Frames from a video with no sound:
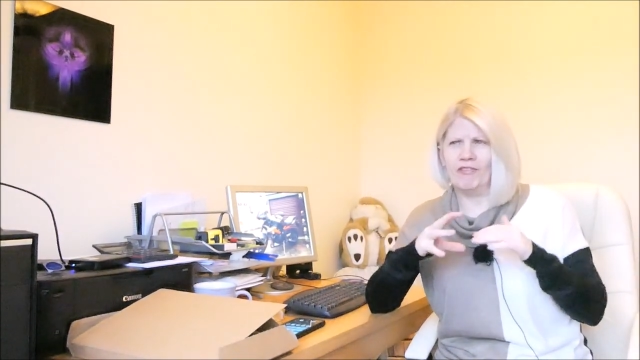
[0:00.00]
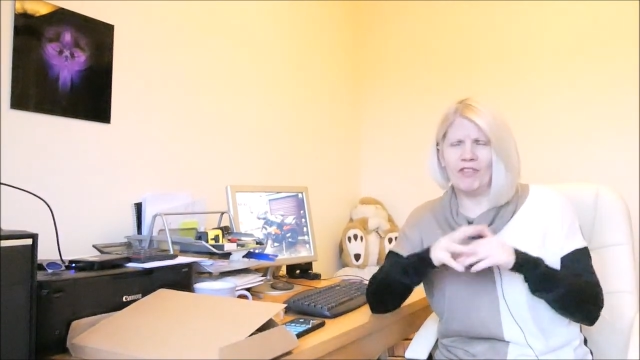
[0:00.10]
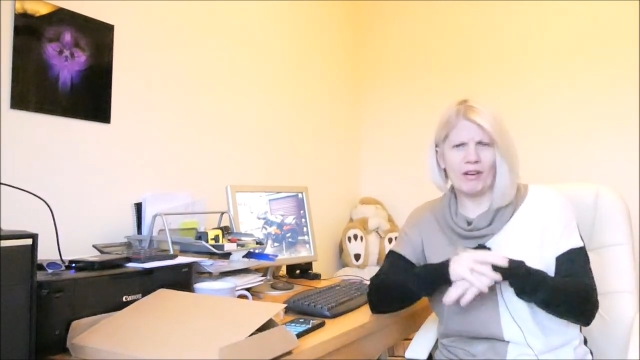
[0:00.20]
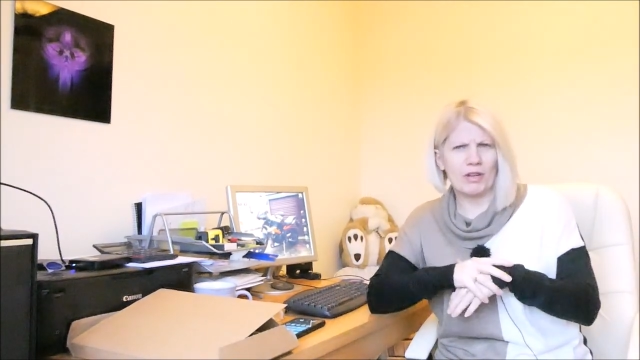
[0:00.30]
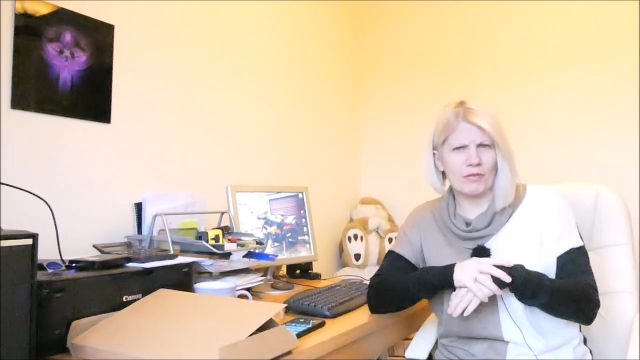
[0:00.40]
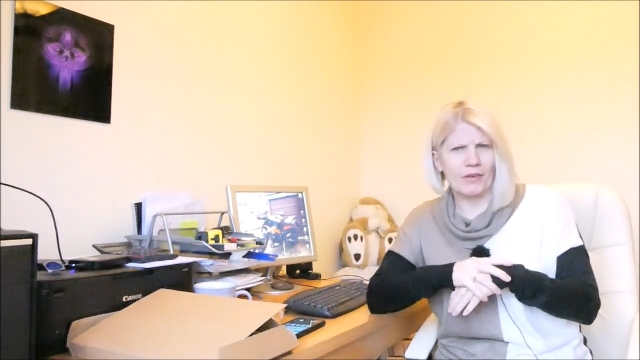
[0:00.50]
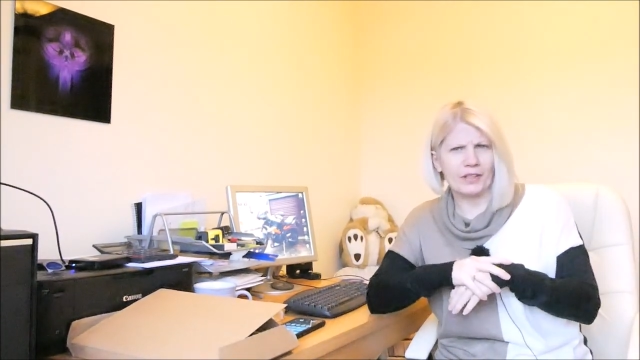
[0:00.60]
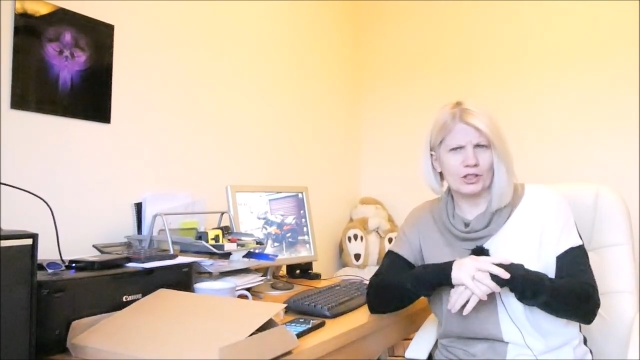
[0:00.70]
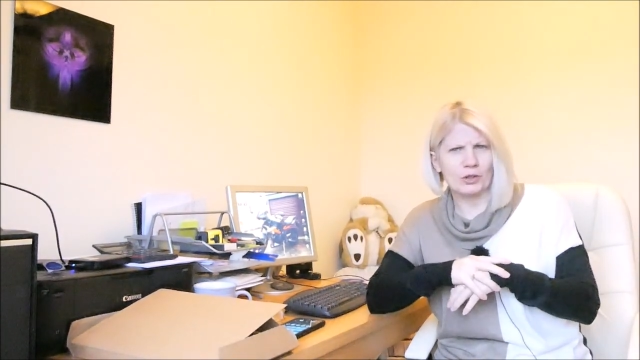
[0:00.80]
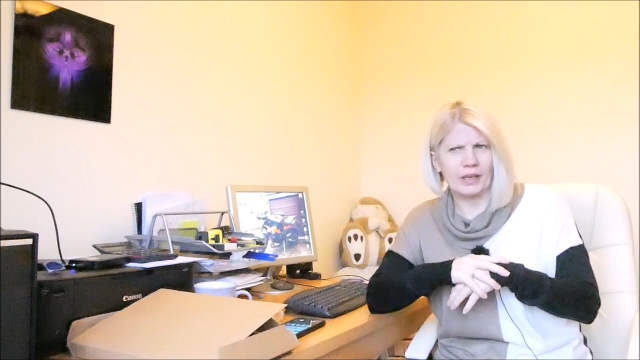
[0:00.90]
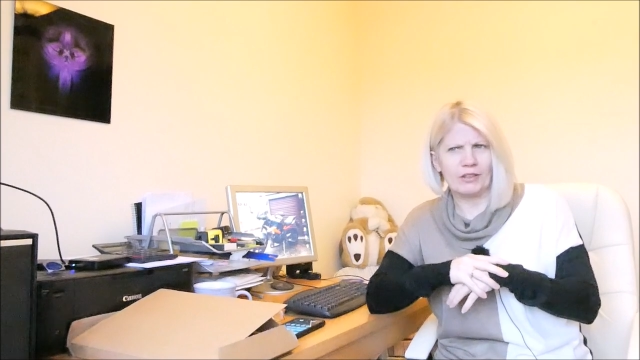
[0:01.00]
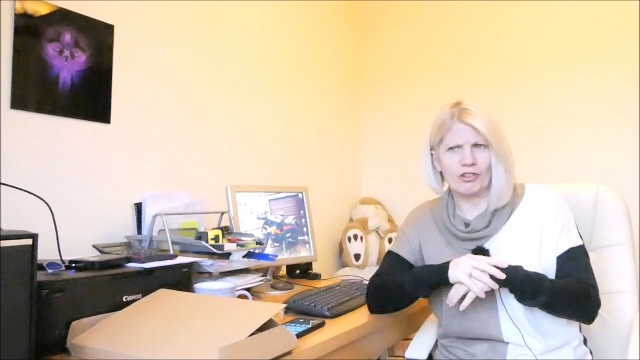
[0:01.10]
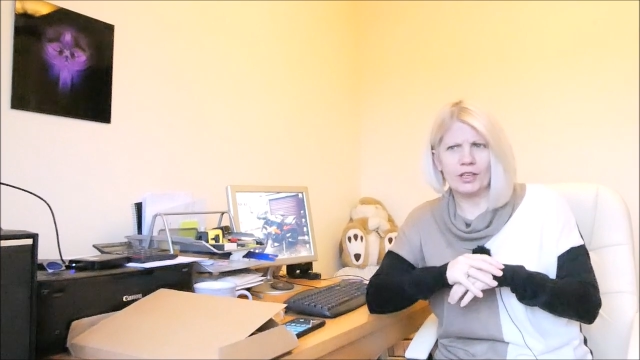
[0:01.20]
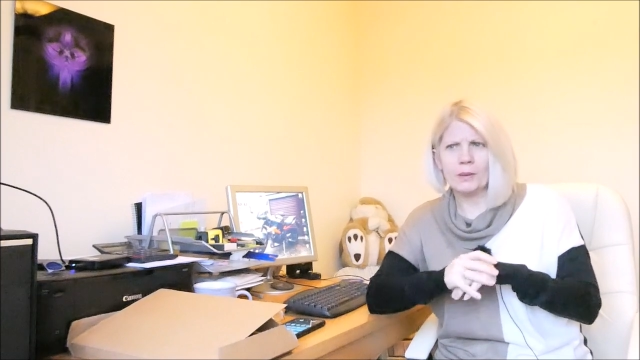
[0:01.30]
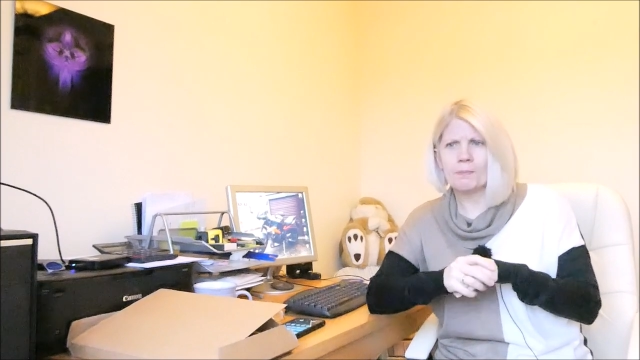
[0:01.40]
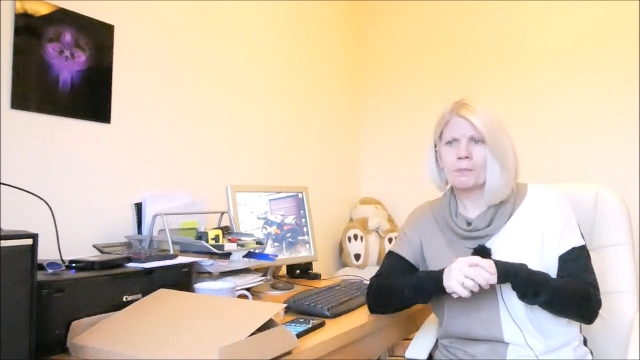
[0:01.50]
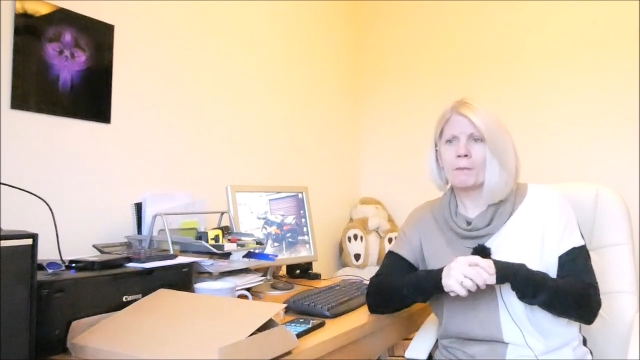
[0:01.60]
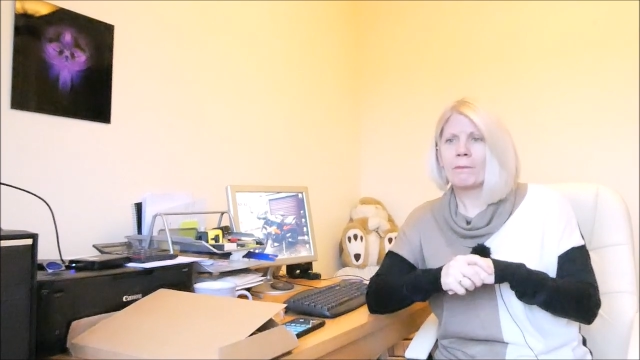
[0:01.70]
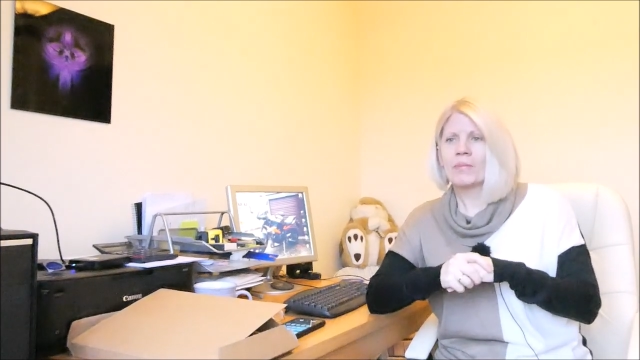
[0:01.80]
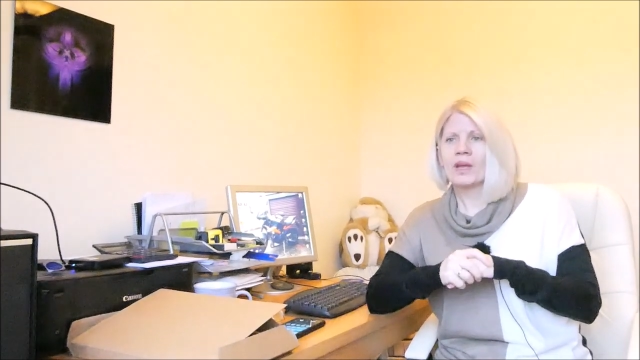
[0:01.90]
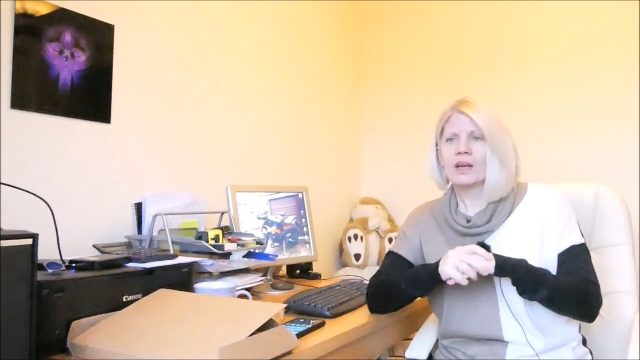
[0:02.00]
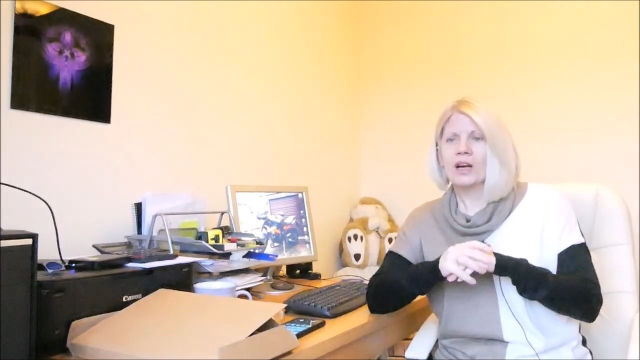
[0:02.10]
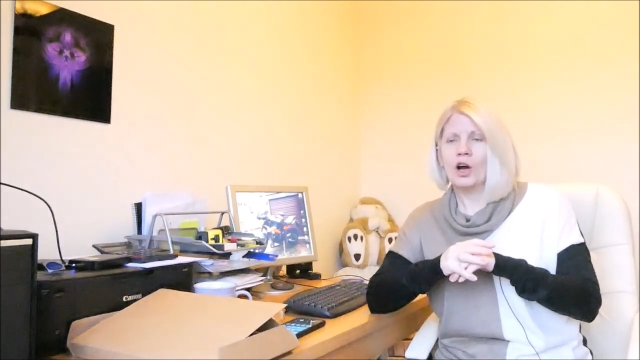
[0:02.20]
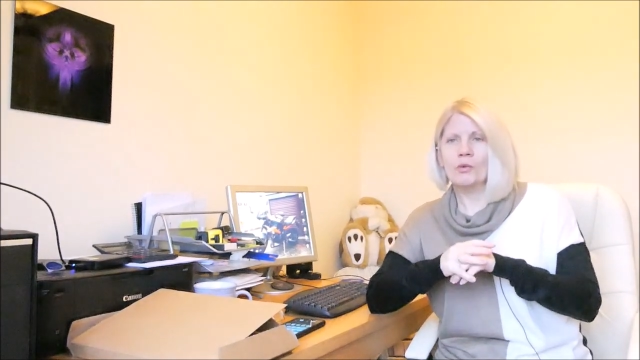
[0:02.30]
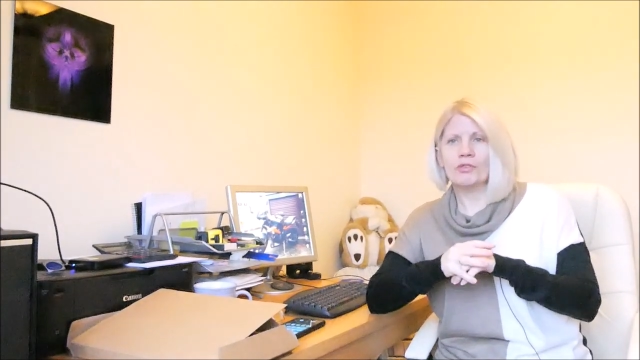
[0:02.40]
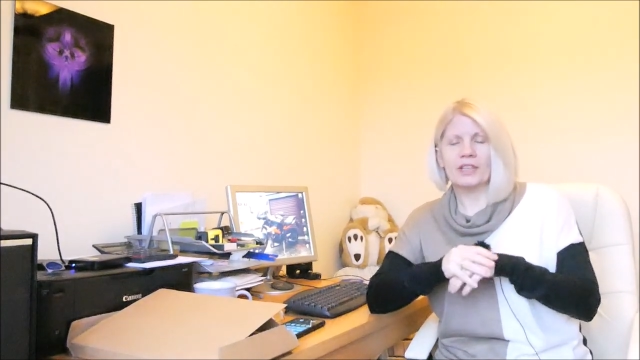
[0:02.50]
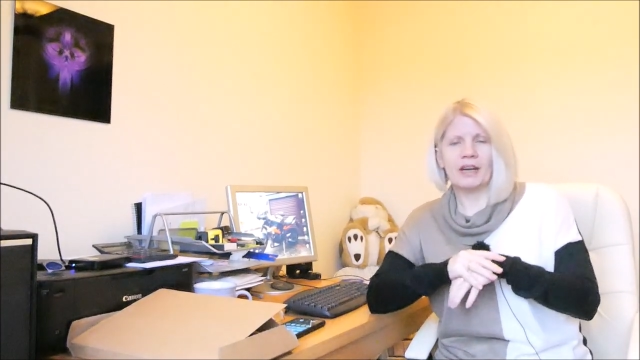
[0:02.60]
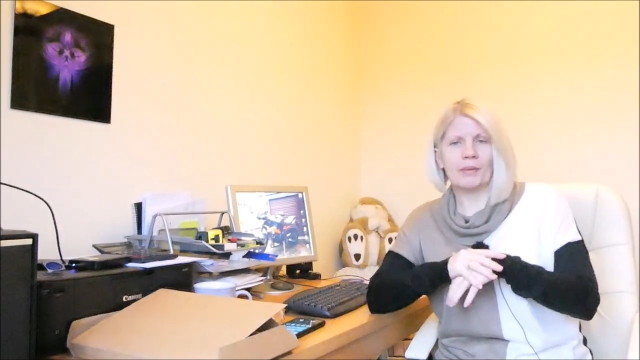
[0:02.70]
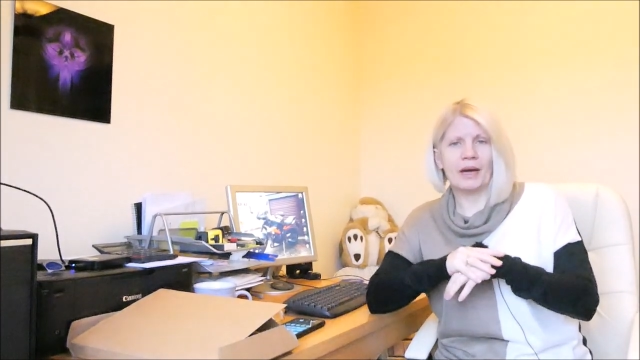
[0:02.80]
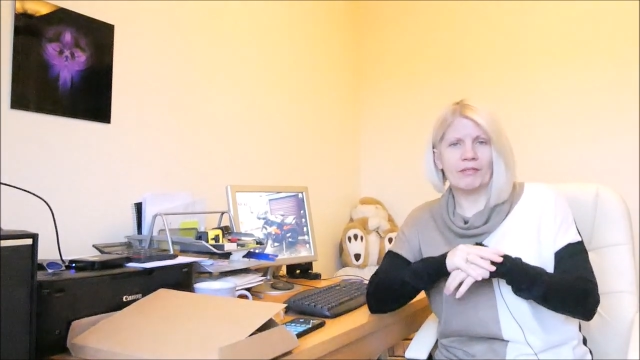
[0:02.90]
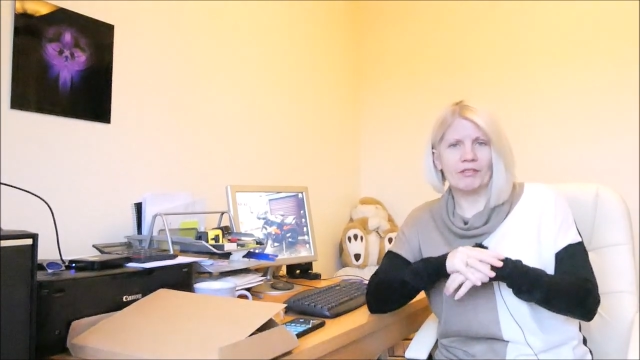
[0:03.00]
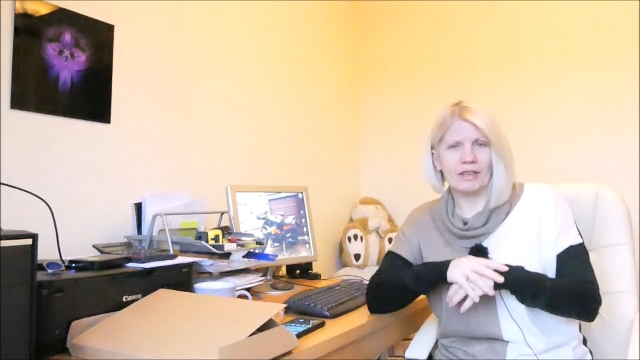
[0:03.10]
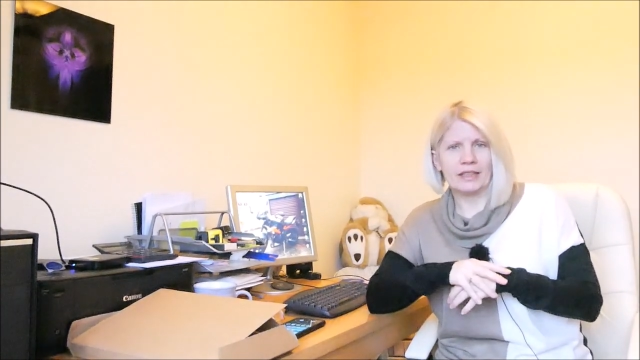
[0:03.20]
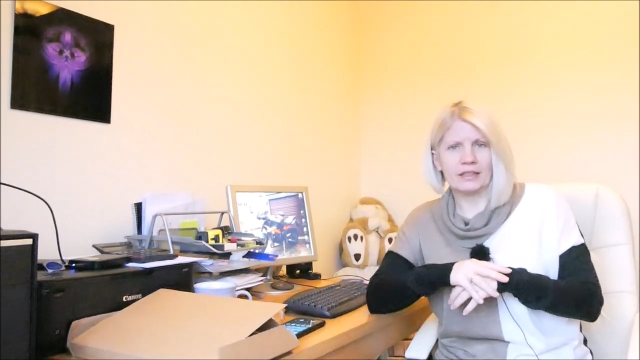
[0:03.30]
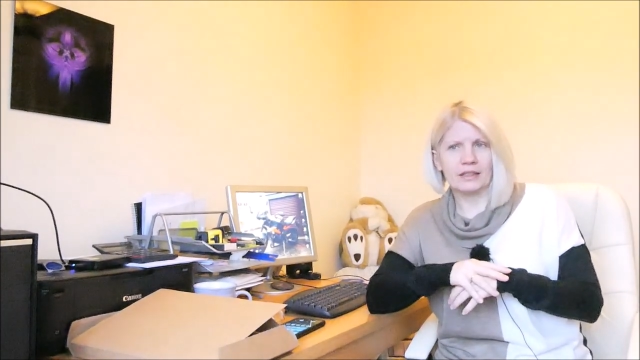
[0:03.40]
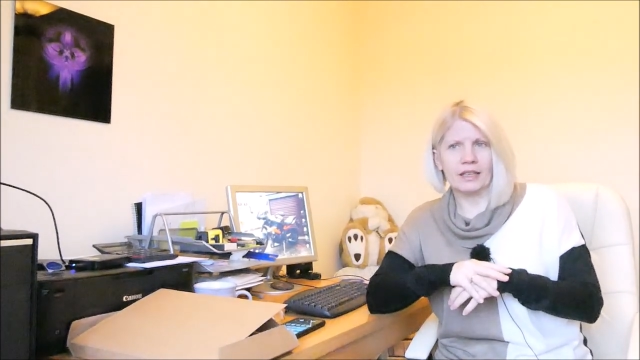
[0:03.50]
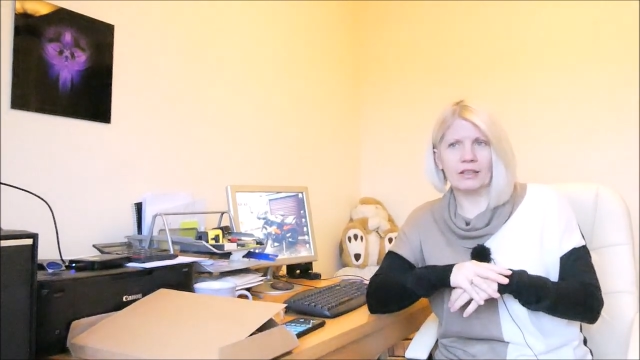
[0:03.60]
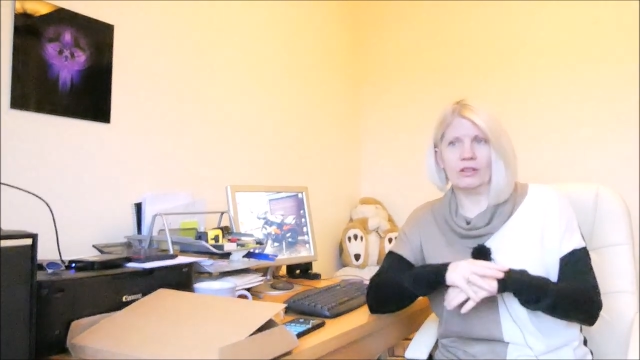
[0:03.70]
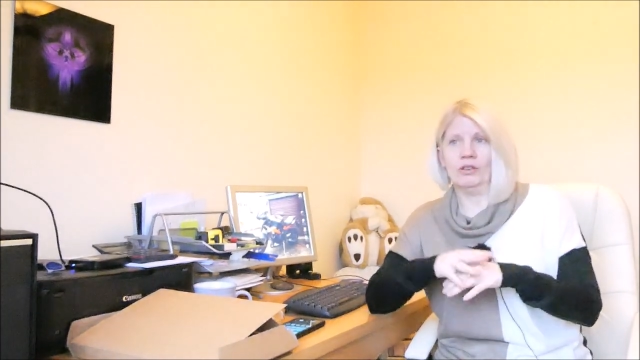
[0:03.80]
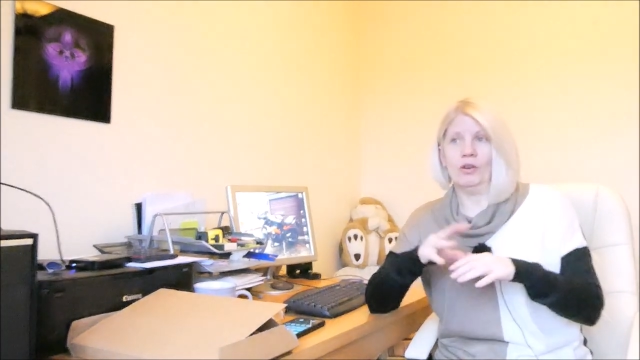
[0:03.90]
very, very strange year. Hopefully now we have a vaccine,